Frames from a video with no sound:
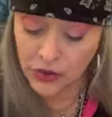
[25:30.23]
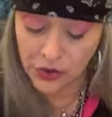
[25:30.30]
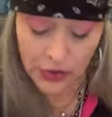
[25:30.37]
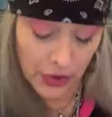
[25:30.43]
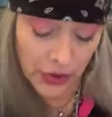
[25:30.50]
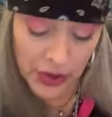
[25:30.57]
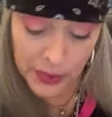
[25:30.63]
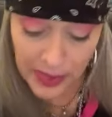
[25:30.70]

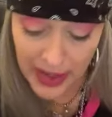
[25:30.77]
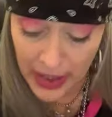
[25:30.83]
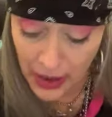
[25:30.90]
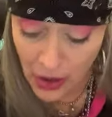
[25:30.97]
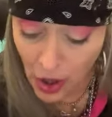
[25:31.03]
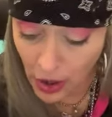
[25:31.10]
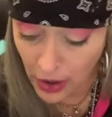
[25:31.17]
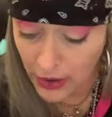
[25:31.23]
to speak
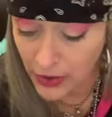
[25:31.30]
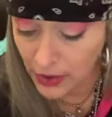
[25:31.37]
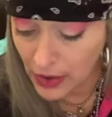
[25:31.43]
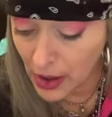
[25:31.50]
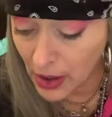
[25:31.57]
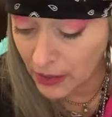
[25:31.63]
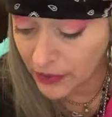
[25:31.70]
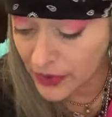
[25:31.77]
hard
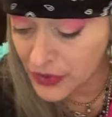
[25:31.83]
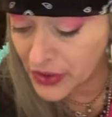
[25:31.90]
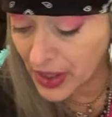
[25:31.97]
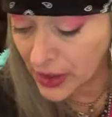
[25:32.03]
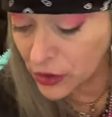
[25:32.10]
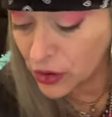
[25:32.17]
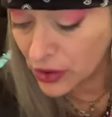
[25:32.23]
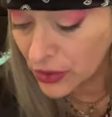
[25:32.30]

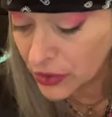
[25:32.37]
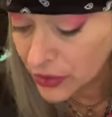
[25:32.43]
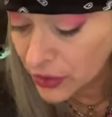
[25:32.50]
conversations,